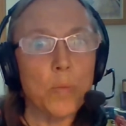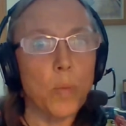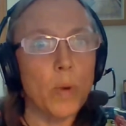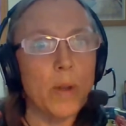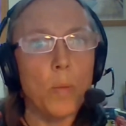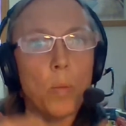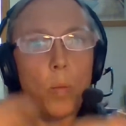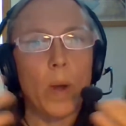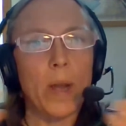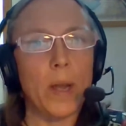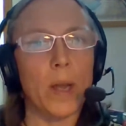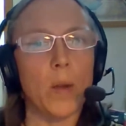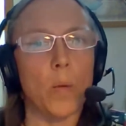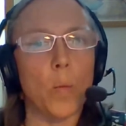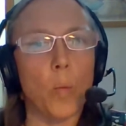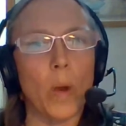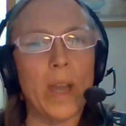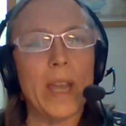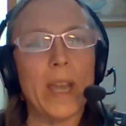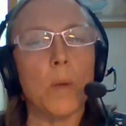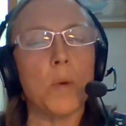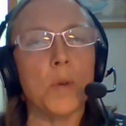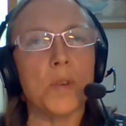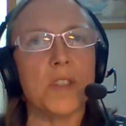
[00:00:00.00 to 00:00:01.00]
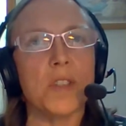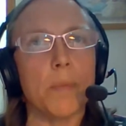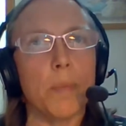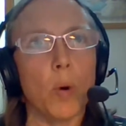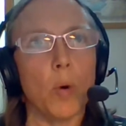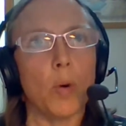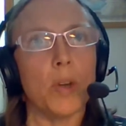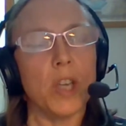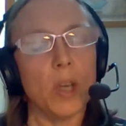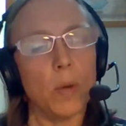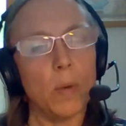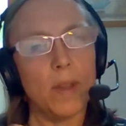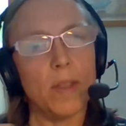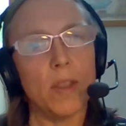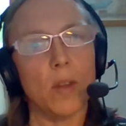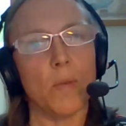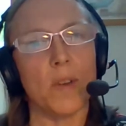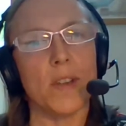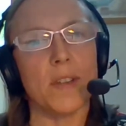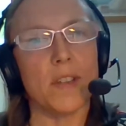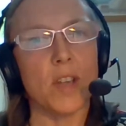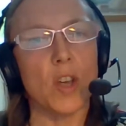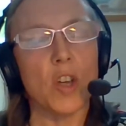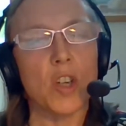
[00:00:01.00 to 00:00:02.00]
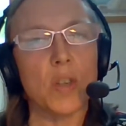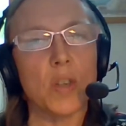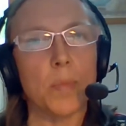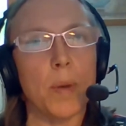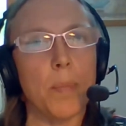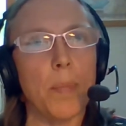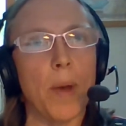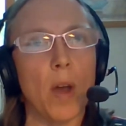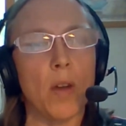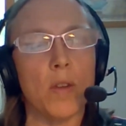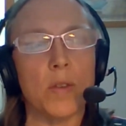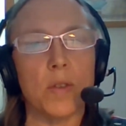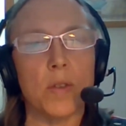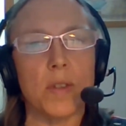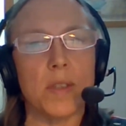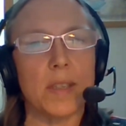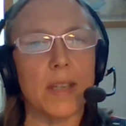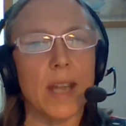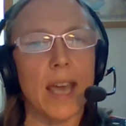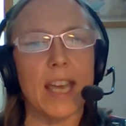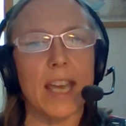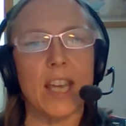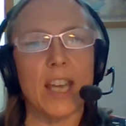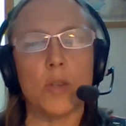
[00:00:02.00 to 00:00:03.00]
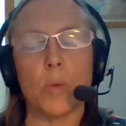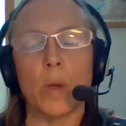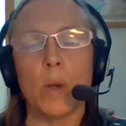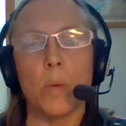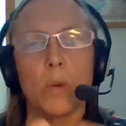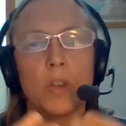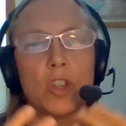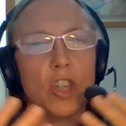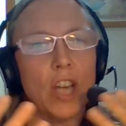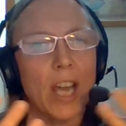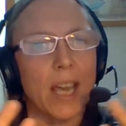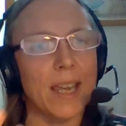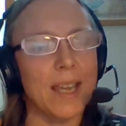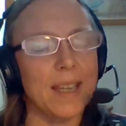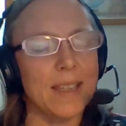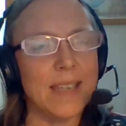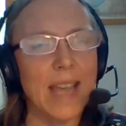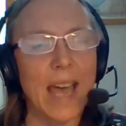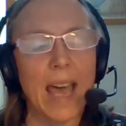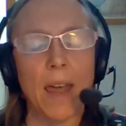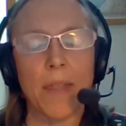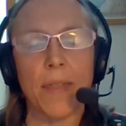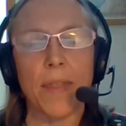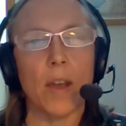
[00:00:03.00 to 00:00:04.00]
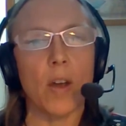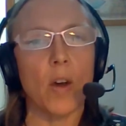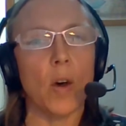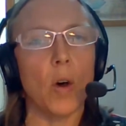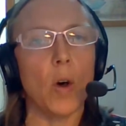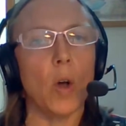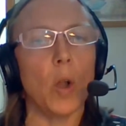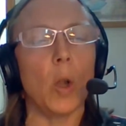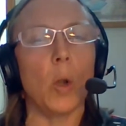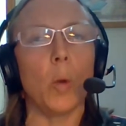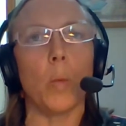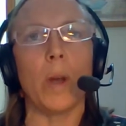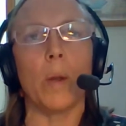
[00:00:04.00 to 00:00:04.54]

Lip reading: We will support you in the research proposal stage. We will check it's ethical.